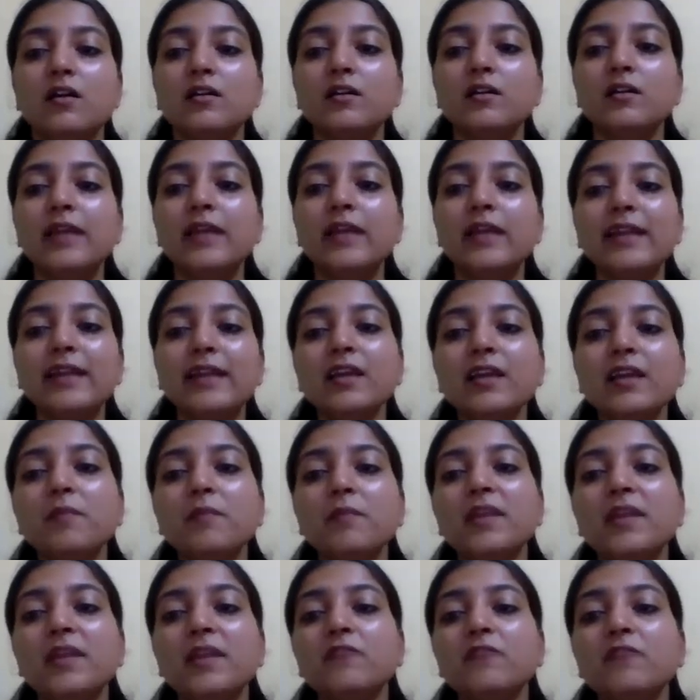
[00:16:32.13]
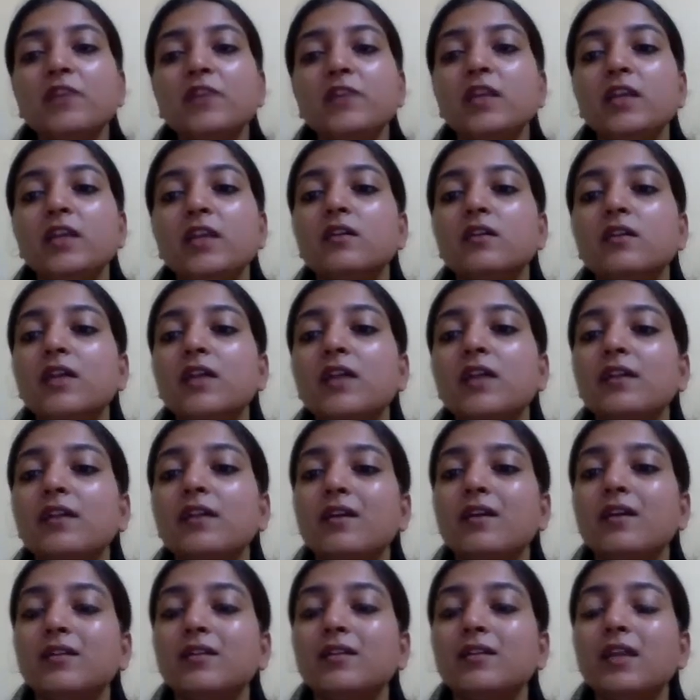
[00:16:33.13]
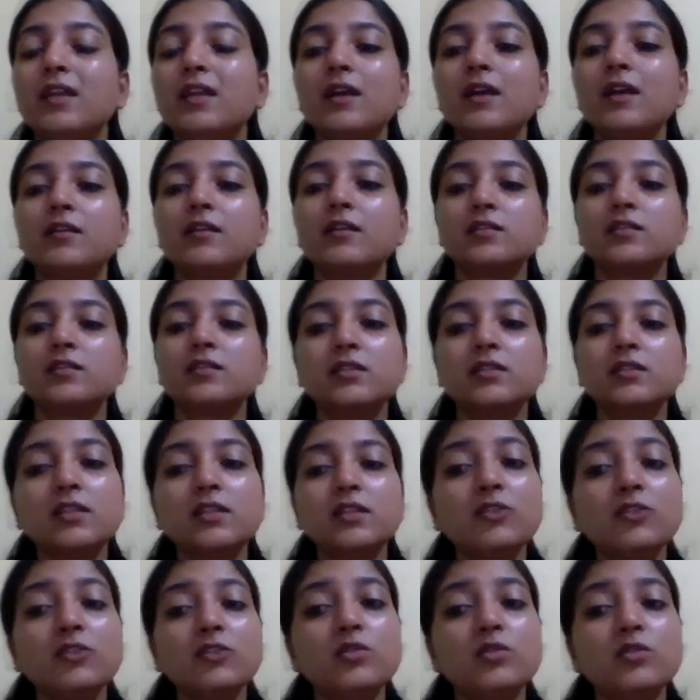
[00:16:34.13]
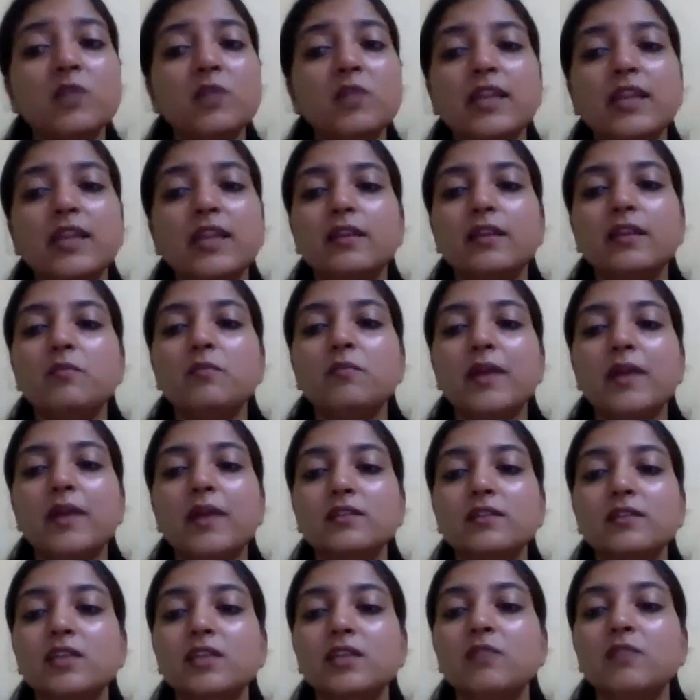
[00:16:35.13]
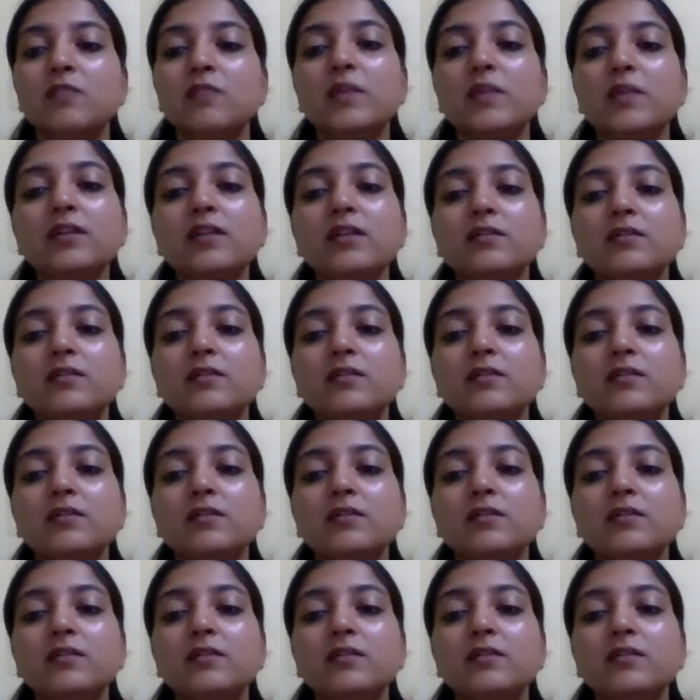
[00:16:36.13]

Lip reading: getting a benefit here that they are resistant to the malarial parasite, but